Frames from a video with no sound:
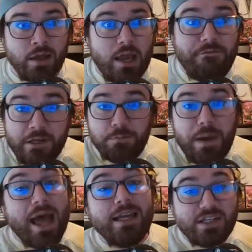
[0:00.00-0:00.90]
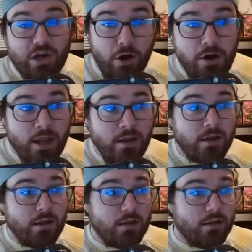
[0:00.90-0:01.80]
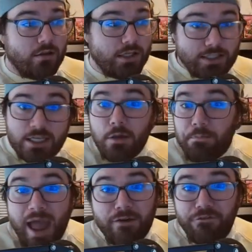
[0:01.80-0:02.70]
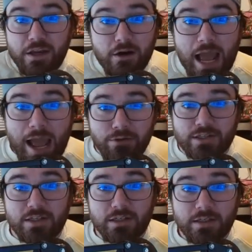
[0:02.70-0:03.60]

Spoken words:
If his back is hurting, let's get the back figured out.